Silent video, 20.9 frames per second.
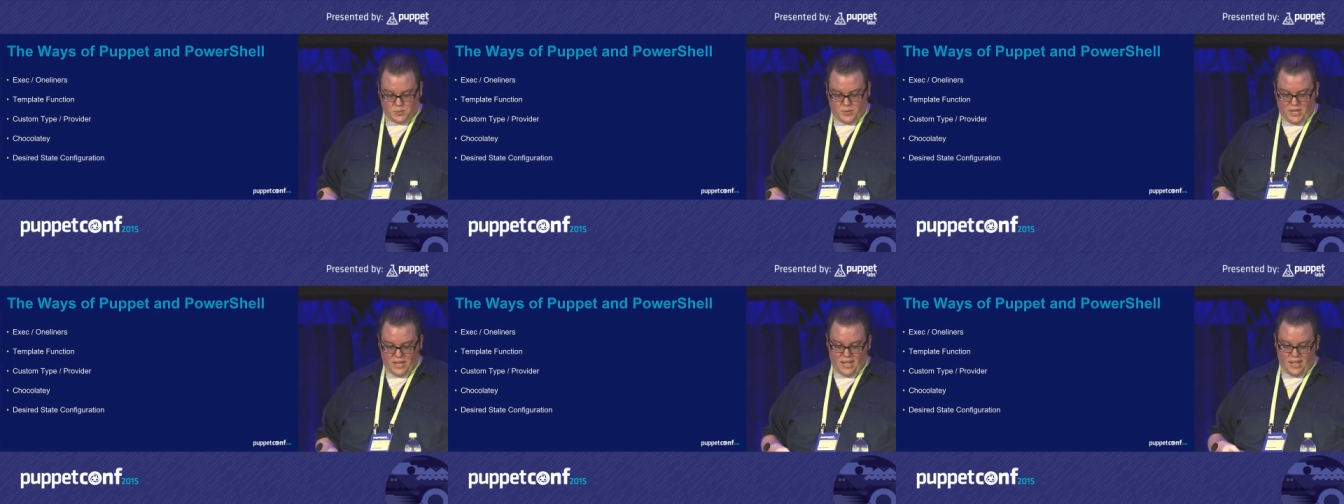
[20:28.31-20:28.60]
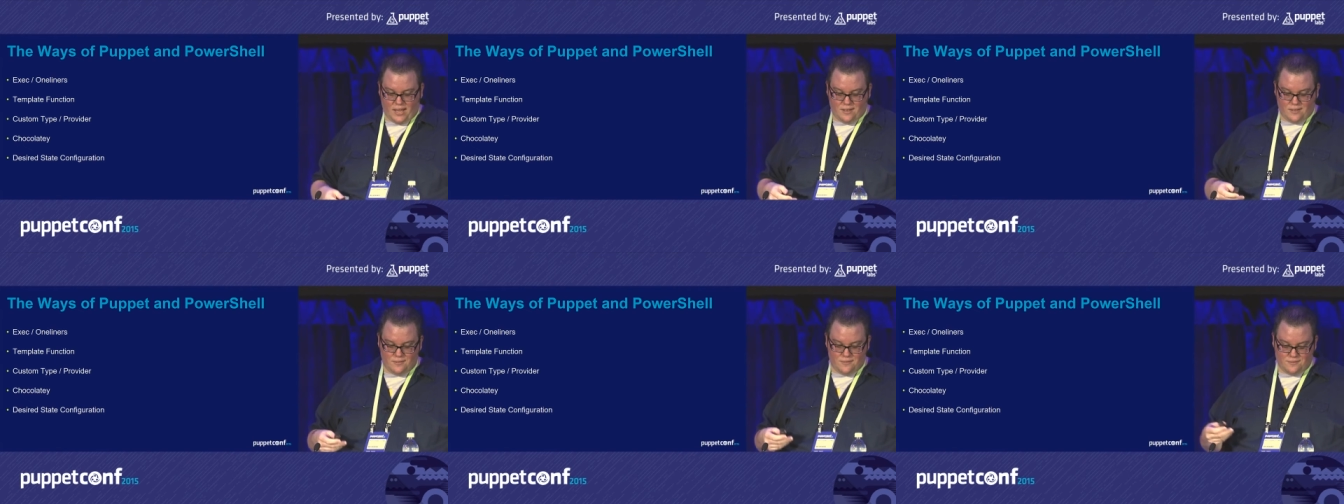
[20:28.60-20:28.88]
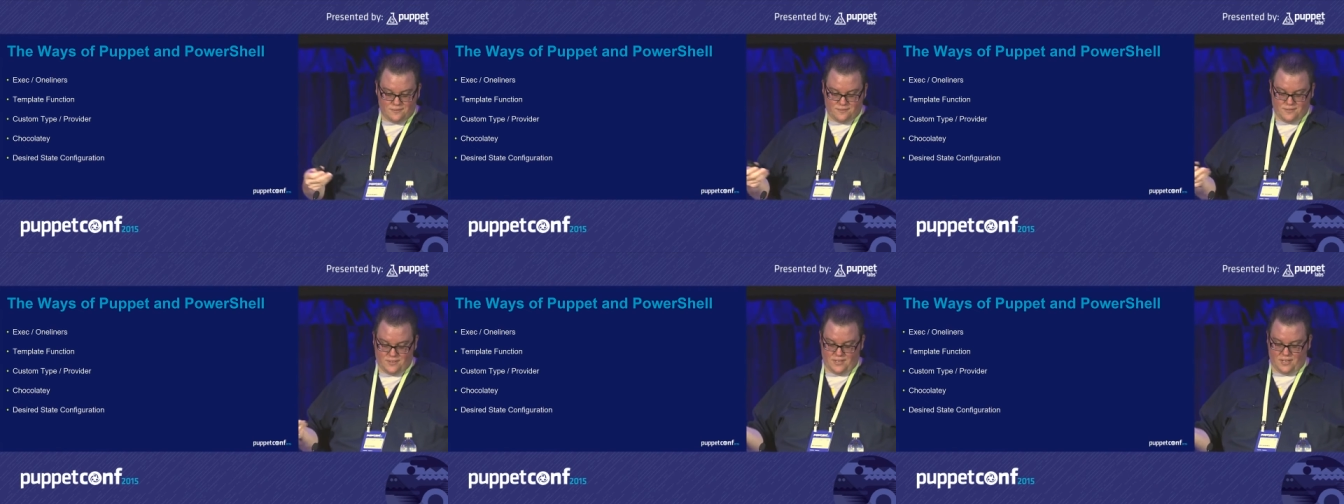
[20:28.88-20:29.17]
We
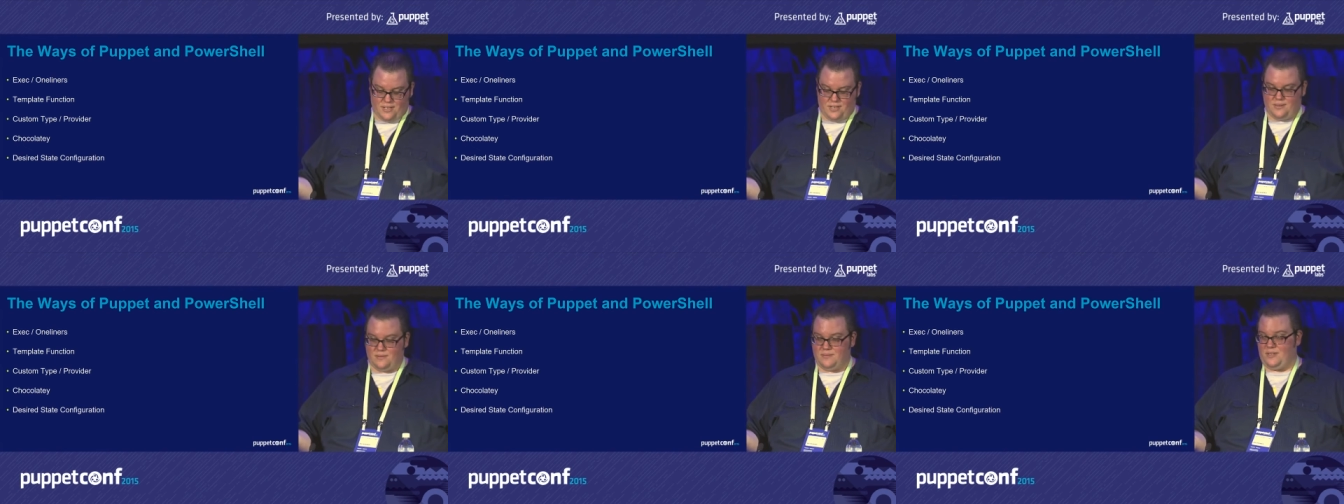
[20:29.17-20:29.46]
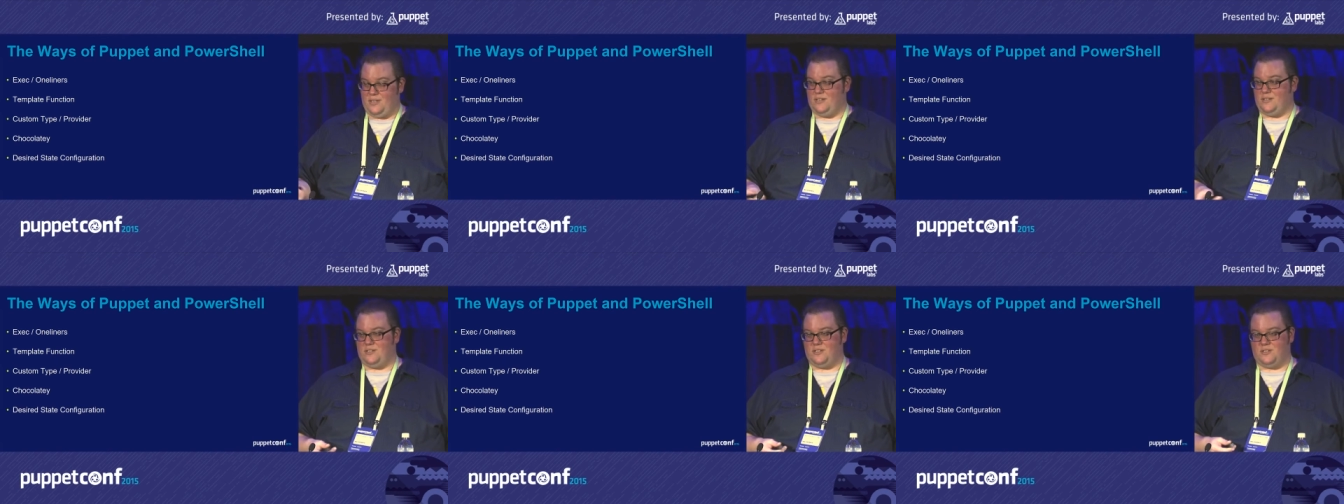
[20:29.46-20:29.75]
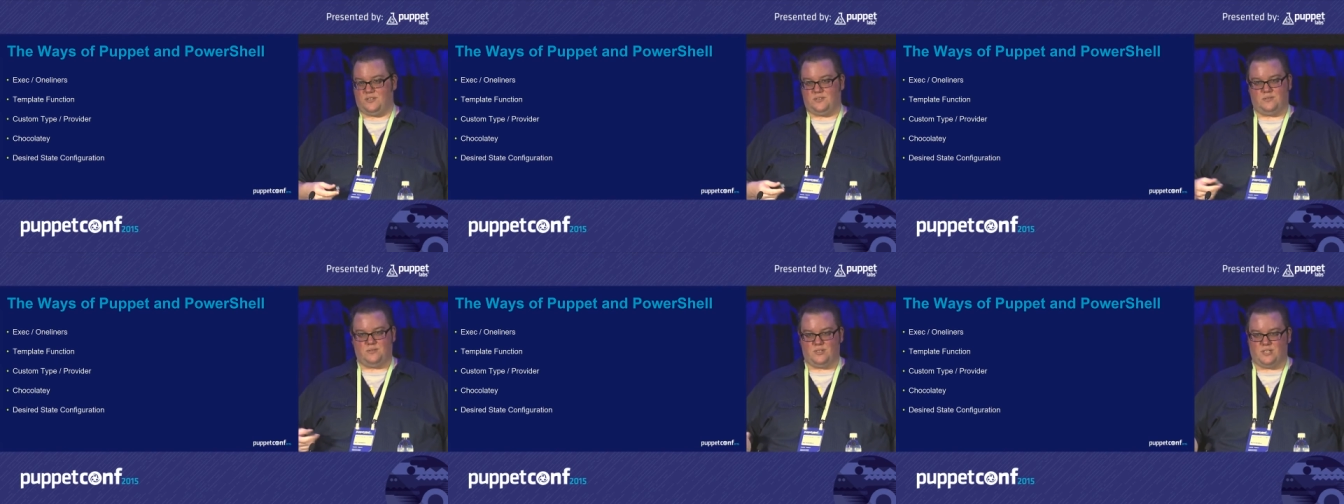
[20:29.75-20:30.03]
have the, you know,
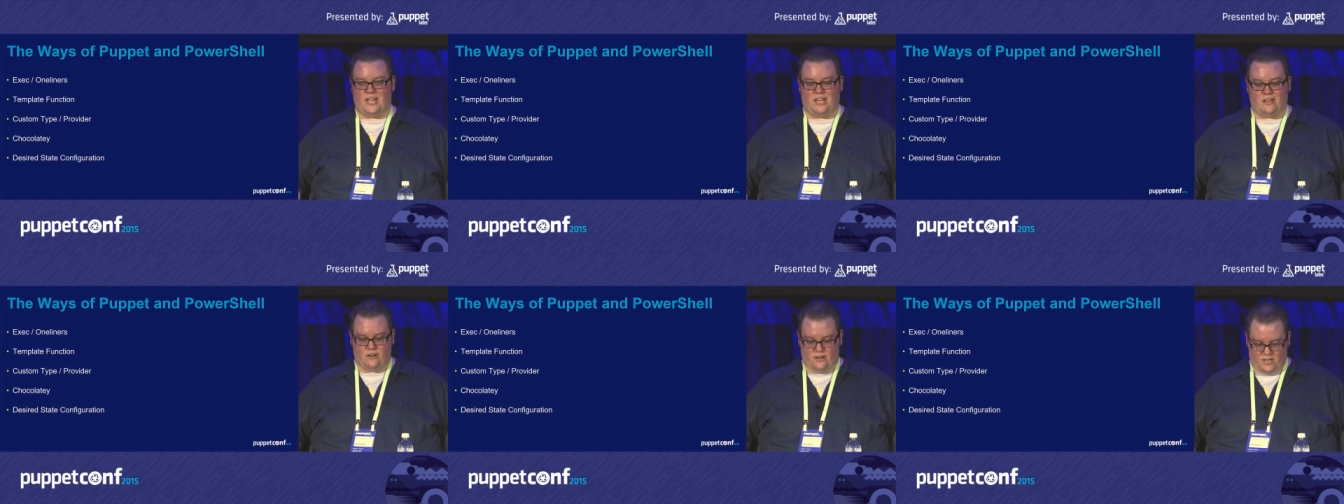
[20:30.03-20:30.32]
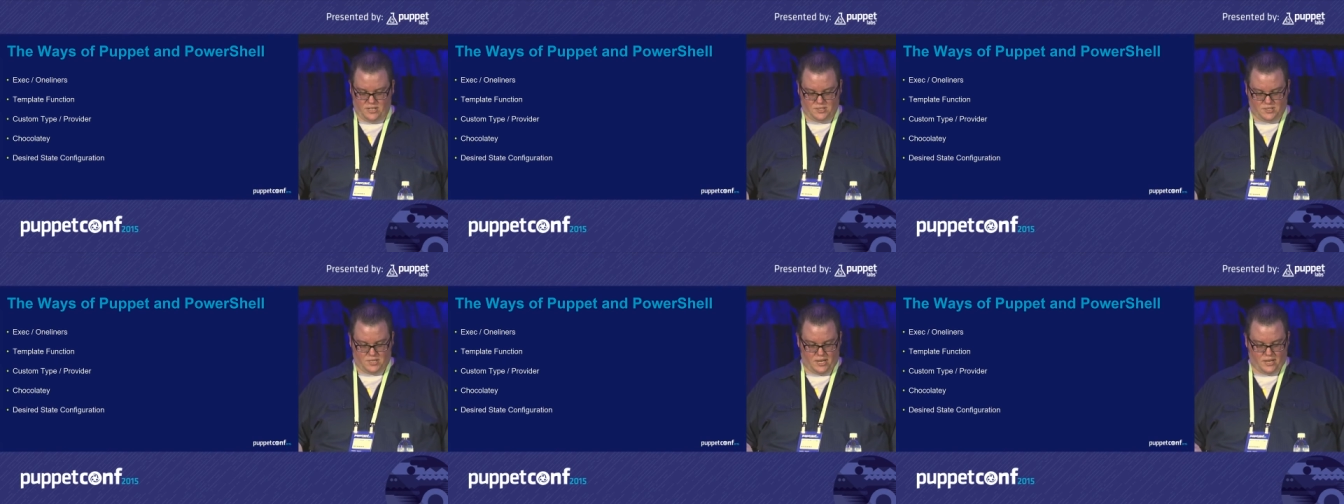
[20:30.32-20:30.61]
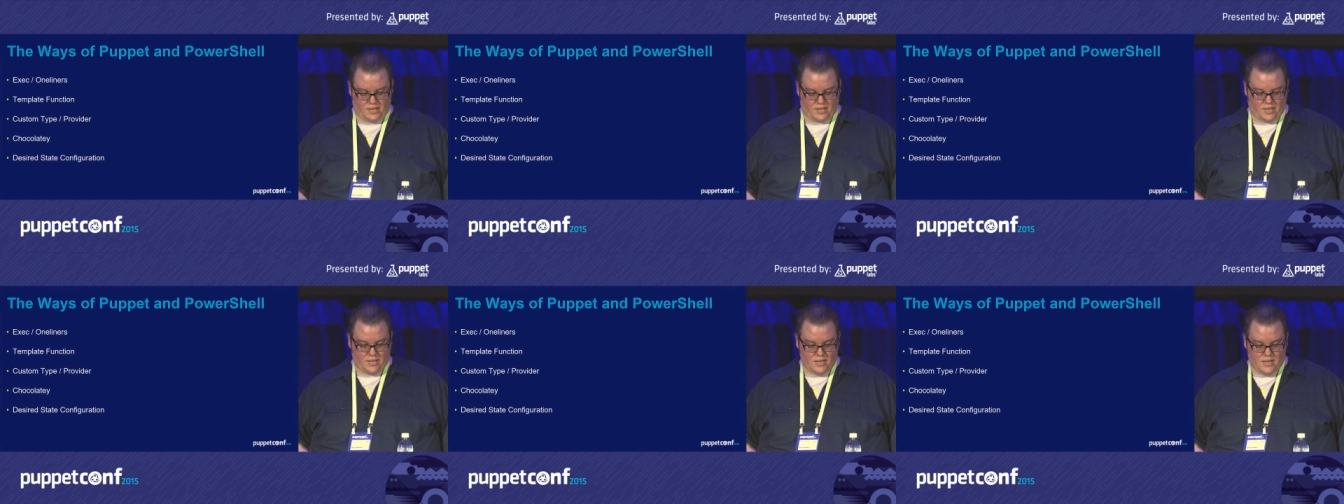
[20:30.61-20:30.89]
just standard
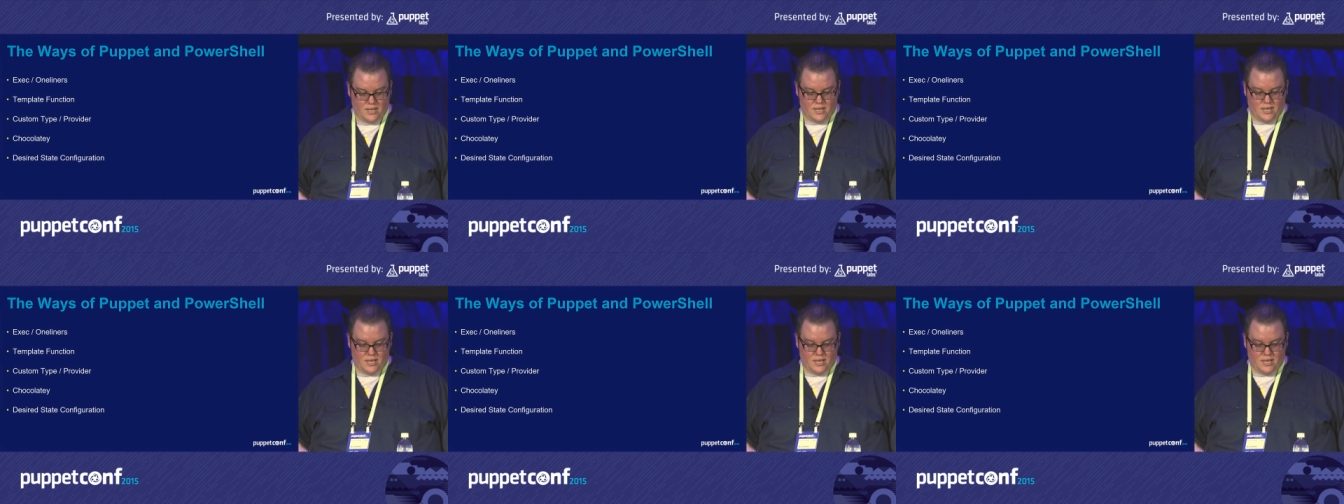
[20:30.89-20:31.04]
exec.